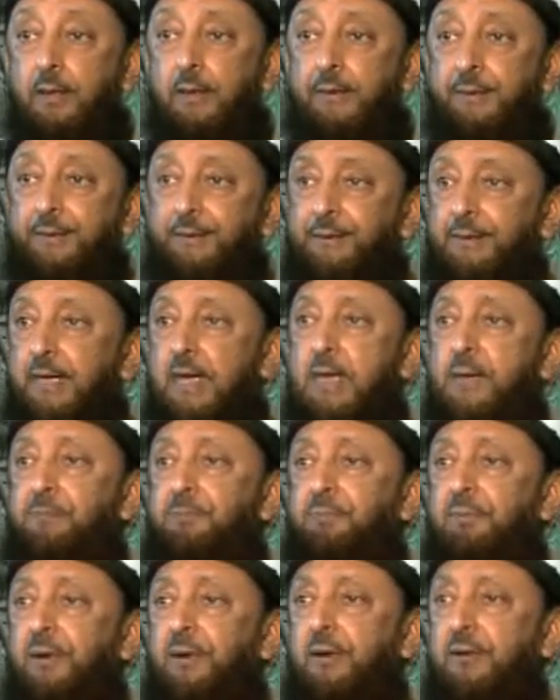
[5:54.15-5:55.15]
In
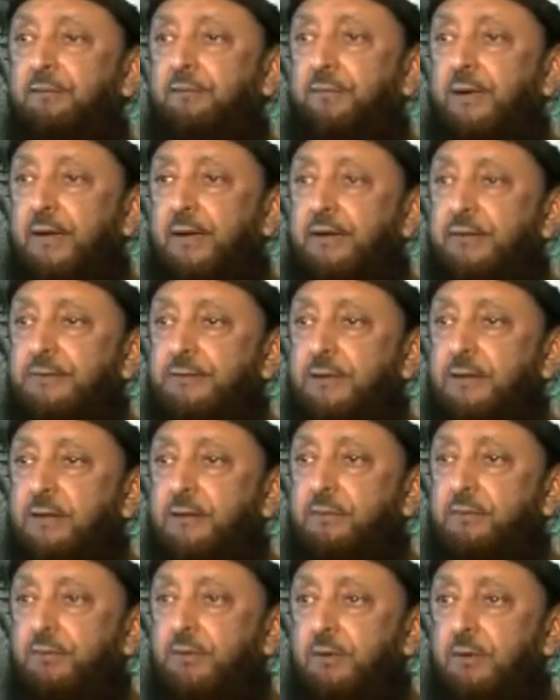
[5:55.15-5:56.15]
April of
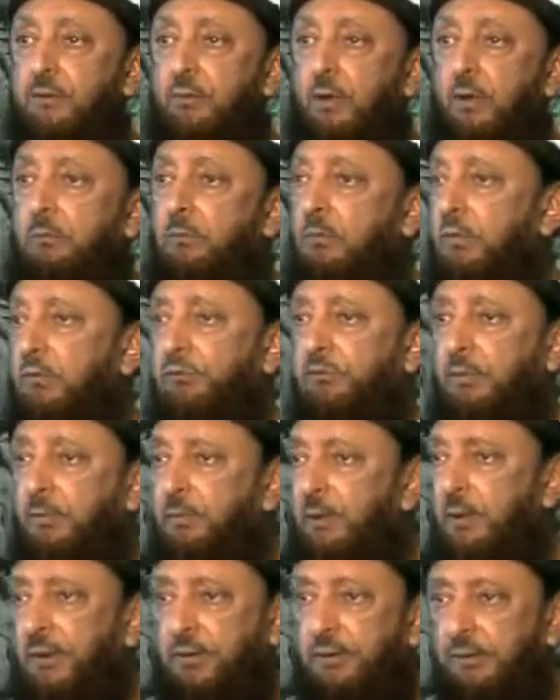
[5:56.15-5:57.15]
1931, most
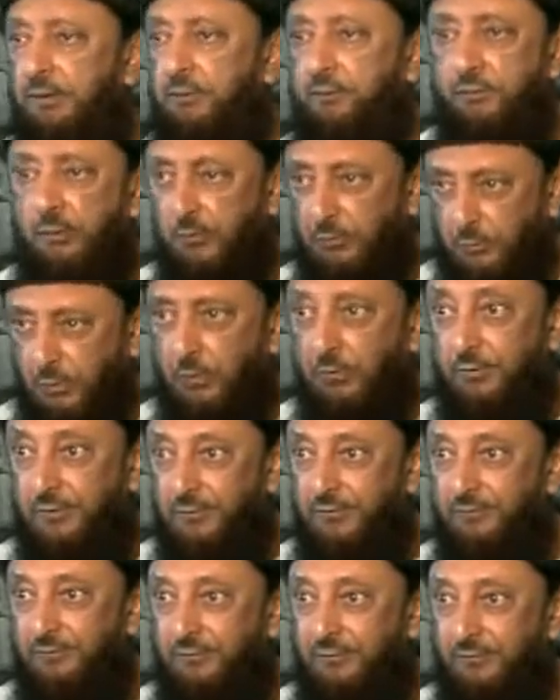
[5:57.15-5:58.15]
Americans don't know
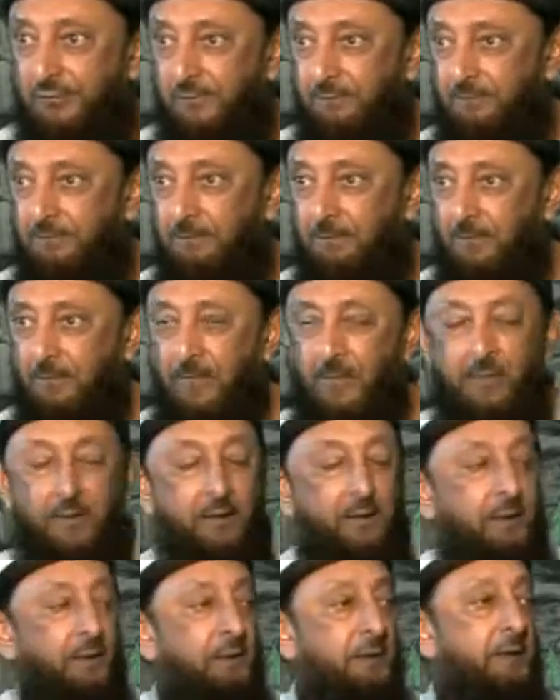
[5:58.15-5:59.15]
this.
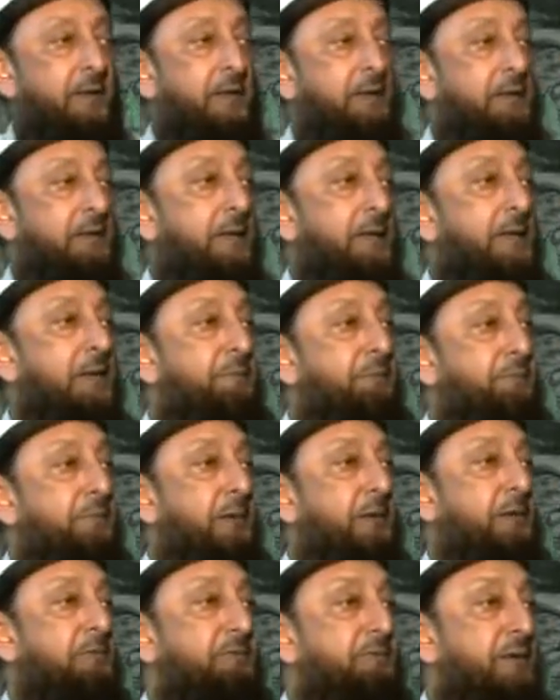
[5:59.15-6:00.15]
In
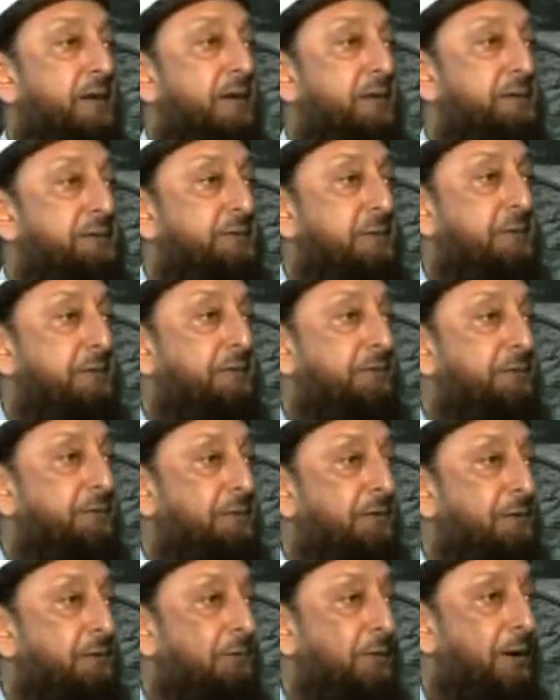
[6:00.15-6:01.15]
April of
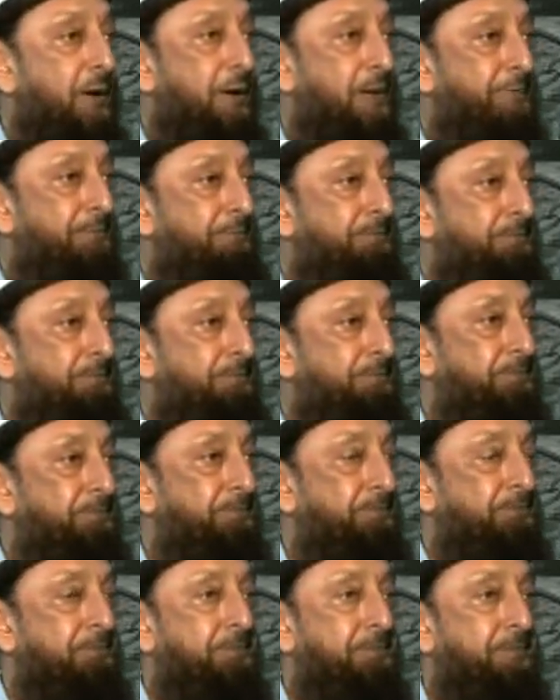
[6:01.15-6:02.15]
1931,
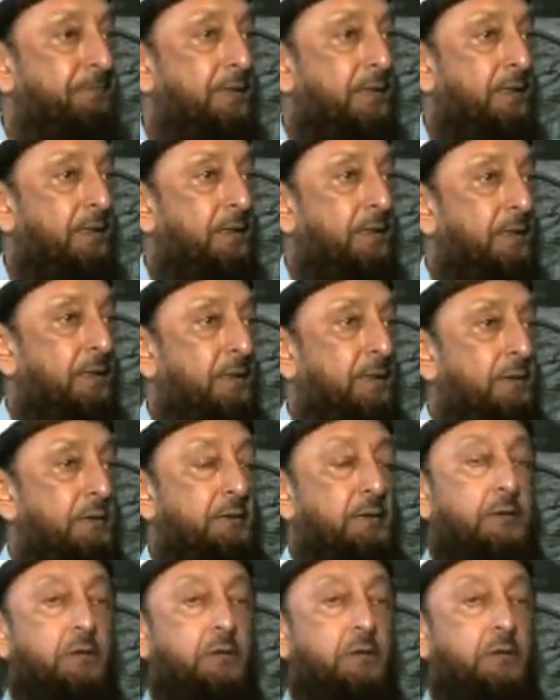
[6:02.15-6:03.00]
the